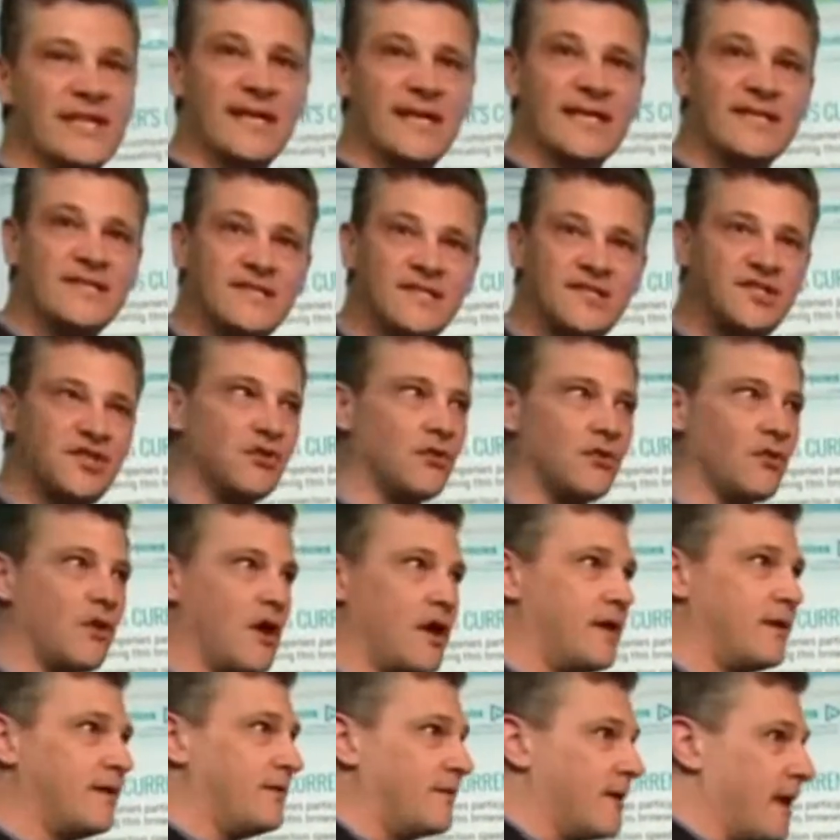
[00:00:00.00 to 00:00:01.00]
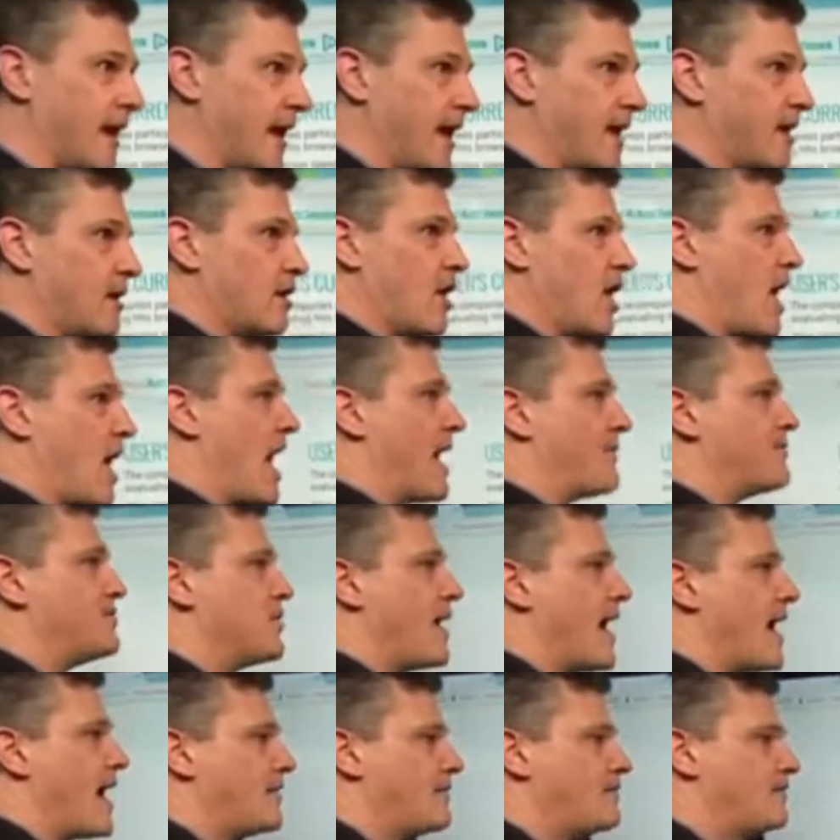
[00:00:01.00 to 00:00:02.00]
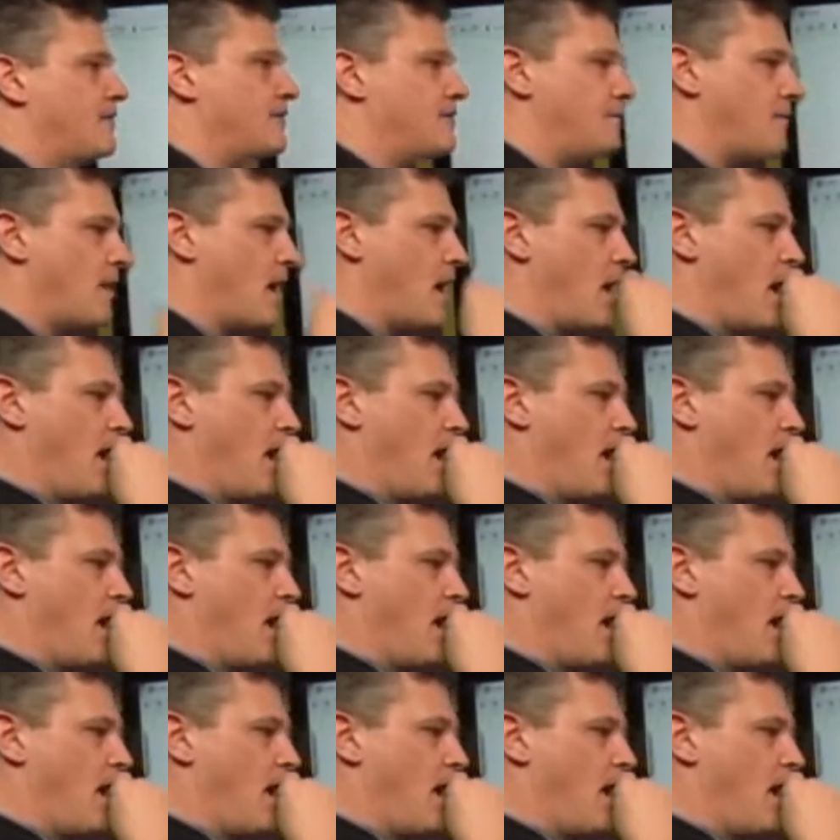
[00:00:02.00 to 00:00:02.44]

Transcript: lists you're on, and it'll opt you out of them.